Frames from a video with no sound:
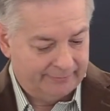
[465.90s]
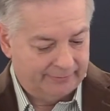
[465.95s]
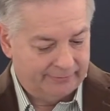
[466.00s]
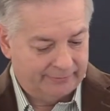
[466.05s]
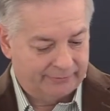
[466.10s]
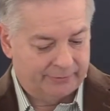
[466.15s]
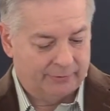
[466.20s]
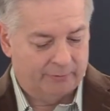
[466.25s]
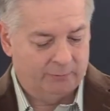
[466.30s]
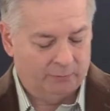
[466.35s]

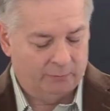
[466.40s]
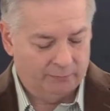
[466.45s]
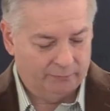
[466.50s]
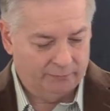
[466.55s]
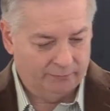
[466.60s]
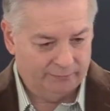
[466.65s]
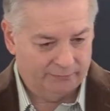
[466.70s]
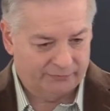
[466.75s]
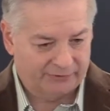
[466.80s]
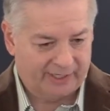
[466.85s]
So,
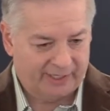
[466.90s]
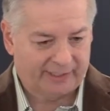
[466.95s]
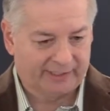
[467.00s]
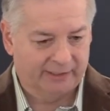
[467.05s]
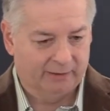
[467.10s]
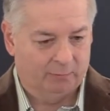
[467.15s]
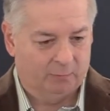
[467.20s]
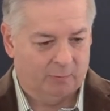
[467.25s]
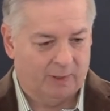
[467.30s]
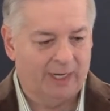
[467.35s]

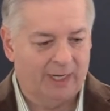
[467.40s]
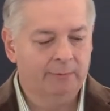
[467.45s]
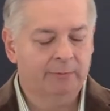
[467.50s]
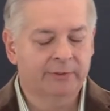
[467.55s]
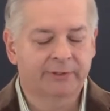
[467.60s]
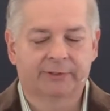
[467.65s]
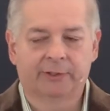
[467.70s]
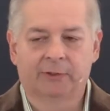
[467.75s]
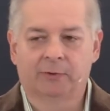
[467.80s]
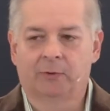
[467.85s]
second, why
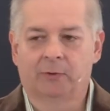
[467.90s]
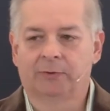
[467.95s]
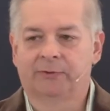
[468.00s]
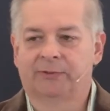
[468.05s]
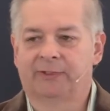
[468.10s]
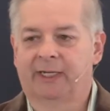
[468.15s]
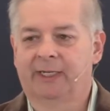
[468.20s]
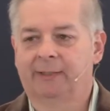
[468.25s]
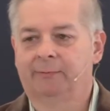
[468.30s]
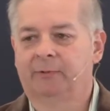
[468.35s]
was the
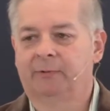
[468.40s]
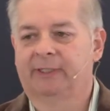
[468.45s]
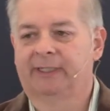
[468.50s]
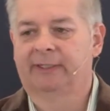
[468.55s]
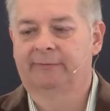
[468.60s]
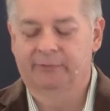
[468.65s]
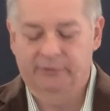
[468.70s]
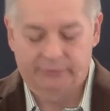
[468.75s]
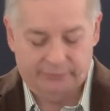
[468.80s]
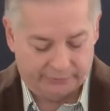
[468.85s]
Lord's table
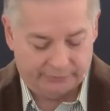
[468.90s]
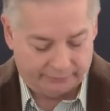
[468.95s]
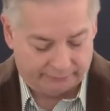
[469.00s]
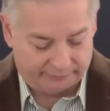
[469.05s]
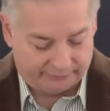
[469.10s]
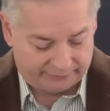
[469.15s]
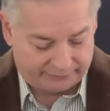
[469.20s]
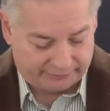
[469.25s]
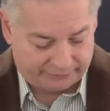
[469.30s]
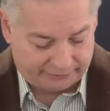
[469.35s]
given to
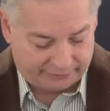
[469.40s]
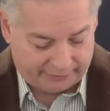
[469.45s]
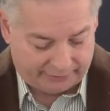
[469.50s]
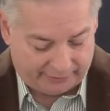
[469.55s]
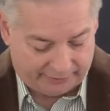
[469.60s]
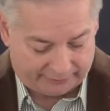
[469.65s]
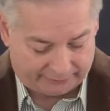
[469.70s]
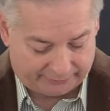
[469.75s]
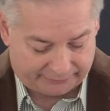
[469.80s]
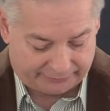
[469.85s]
the
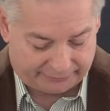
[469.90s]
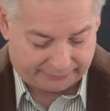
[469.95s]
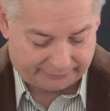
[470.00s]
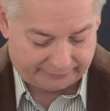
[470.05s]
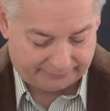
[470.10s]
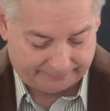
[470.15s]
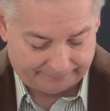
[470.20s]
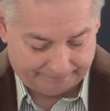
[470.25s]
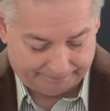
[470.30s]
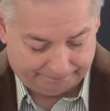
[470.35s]
church?
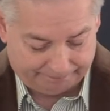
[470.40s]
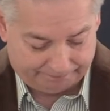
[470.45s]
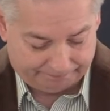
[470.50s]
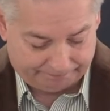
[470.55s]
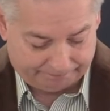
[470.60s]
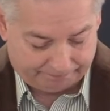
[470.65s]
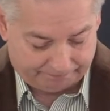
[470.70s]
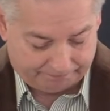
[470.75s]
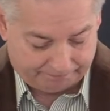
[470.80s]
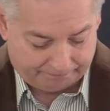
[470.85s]

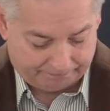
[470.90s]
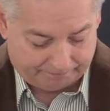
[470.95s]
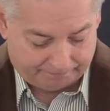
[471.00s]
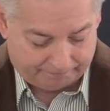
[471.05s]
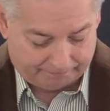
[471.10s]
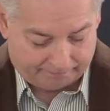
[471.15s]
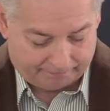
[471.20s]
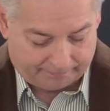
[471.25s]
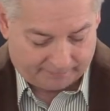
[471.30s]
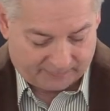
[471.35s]

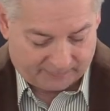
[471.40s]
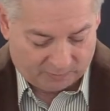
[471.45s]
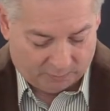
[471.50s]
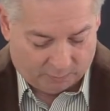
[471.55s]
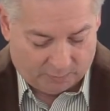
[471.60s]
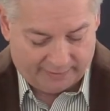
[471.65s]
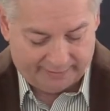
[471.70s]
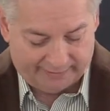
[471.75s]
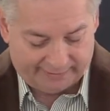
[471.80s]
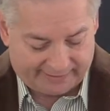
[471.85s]

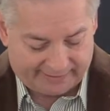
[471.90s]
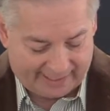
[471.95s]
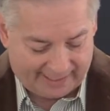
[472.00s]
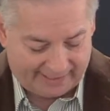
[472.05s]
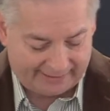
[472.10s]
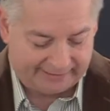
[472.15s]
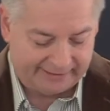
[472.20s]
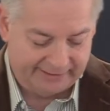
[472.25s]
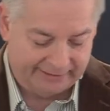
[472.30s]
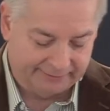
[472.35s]
One of the
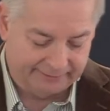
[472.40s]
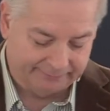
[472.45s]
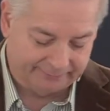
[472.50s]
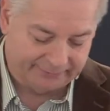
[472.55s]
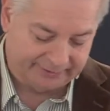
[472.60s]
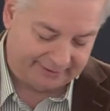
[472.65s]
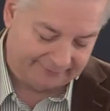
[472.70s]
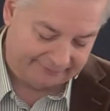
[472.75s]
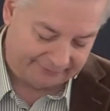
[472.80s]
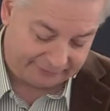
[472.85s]

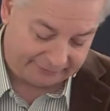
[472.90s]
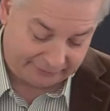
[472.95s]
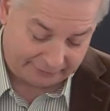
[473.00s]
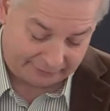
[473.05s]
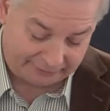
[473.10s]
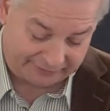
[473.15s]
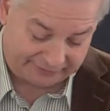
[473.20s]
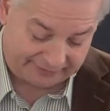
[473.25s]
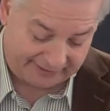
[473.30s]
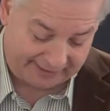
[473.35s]
catechisms of the
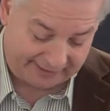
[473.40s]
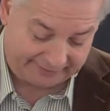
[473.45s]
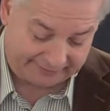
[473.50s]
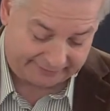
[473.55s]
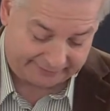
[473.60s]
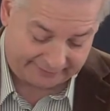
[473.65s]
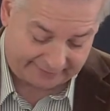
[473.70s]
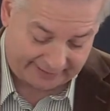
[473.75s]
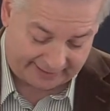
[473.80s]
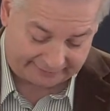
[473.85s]
church
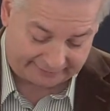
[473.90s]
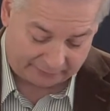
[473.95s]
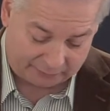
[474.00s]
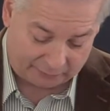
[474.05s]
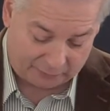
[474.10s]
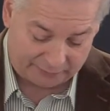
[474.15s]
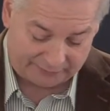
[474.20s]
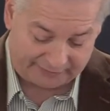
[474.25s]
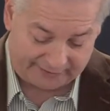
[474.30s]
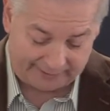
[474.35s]
states that the
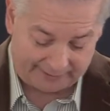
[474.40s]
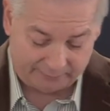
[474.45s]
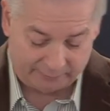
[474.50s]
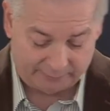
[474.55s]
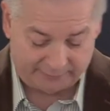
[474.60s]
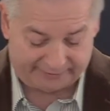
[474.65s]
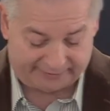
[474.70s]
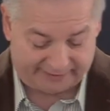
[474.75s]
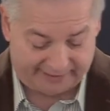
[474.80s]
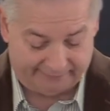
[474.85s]
Lord's table
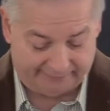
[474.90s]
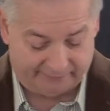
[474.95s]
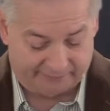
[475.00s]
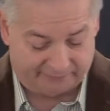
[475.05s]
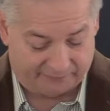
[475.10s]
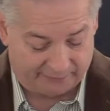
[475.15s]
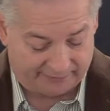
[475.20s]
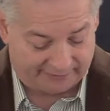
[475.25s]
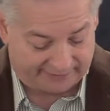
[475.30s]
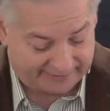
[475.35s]
was given
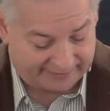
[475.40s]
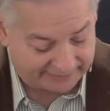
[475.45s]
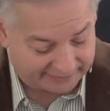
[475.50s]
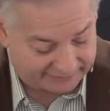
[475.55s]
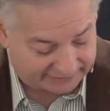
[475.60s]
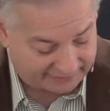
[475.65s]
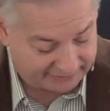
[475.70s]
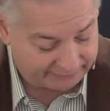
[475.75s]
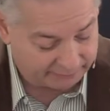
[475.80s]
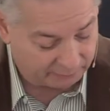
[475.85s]
for the
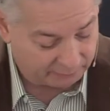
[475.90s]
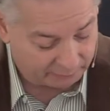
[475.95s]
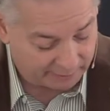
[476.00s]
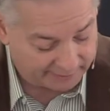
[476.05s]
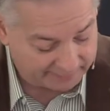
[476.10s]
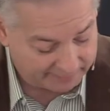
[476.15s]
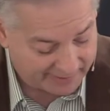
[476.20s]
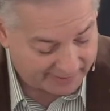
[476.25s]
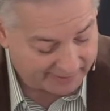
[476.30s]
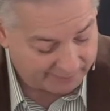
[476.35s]
continual
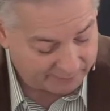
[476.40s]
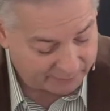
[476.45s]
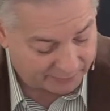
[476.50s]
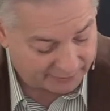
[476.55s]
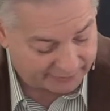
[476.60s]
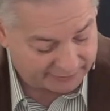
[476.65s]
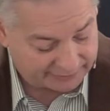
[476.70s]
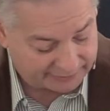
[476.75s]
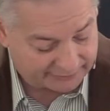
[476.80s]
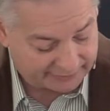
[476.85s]

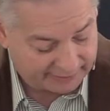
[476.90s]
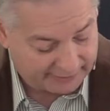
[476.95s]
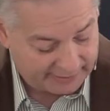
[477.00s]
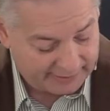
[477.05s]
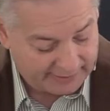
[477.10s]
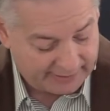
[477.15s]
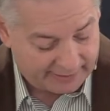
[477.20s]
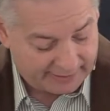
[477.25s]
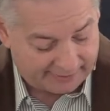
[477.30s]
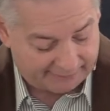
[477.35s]
remembrance
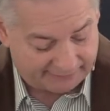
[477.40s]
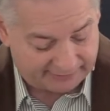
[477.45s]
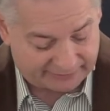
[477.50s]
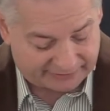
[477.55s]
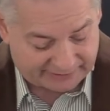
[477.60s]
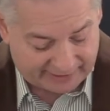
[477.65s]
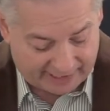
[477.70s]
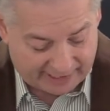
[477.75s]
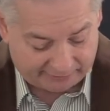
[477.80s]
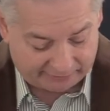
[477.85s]
of the
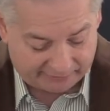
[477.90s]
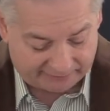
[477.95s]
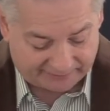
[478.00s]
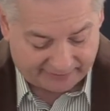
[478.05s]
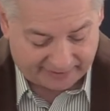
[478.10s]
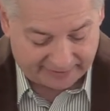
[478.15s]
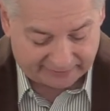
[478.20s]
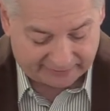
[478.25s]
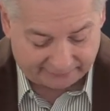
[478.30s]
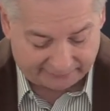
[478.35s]

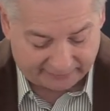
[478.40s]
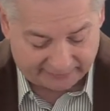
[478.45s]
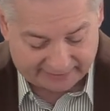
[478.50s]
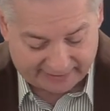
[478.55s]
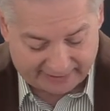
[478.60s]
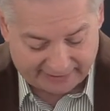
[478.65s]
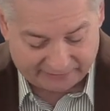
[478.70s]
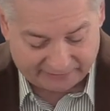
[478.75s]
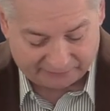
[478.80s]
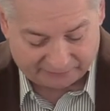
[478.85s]
sacrifice of the
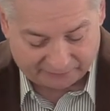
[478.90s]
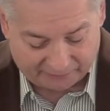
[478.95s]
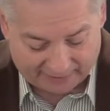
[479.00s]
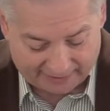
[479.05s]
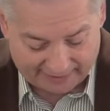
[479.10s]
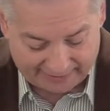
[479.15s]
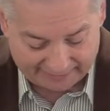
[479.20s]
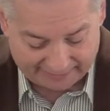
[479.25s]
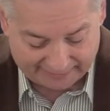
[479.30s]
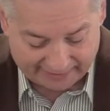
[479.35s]
death of
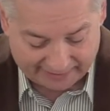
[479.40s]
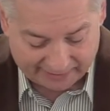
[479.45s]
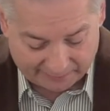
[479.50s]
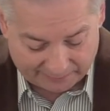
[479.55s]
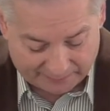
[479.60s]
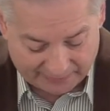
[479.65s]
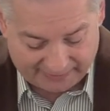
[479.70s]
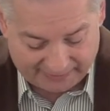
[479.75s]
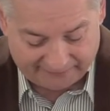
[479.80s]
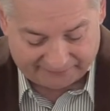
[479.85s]
Christ and the
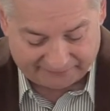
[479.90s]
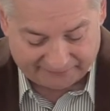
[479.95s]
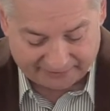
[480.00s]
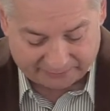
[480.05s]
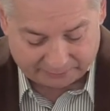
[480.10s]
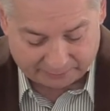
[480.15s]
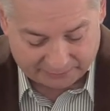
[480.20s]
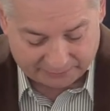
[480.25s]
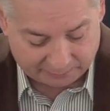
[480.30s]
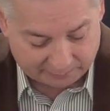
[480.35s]

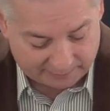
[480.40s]
benefits which